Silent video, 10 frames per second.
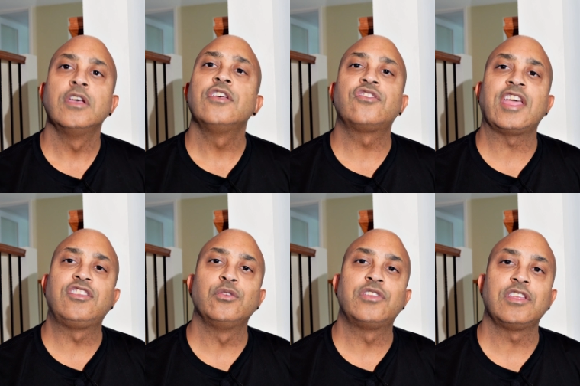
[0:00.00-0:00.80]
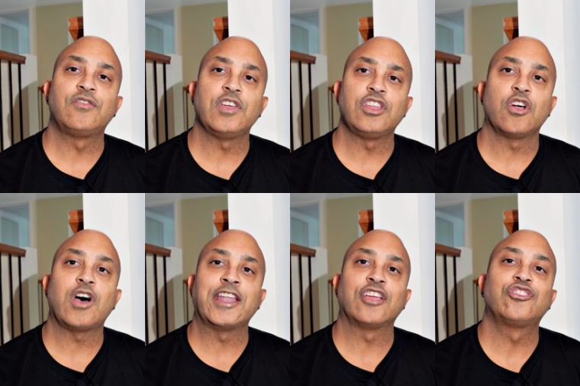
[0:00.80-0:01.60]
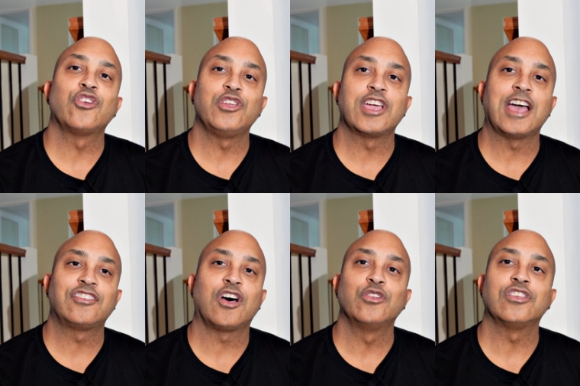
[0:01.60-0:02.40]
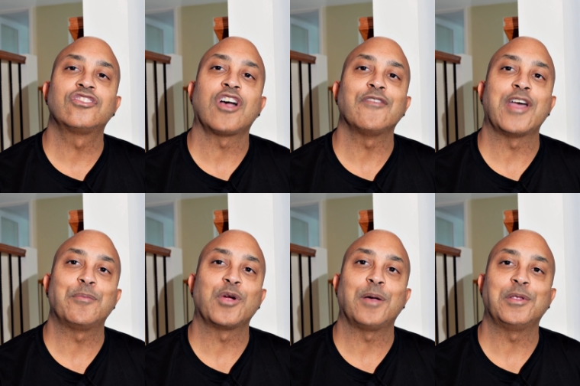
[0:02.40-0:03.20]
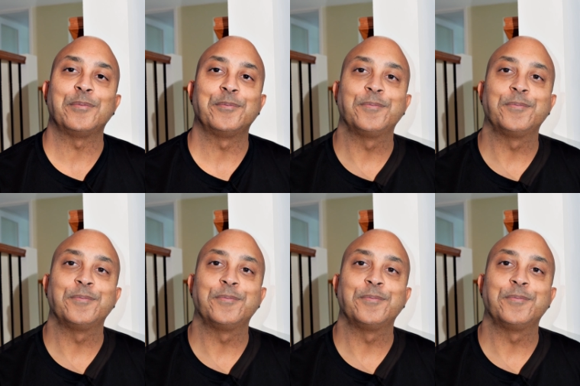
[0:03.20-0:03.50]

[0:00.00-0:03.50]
Stay tuned to this video and I'll show you guys how to solve that problem.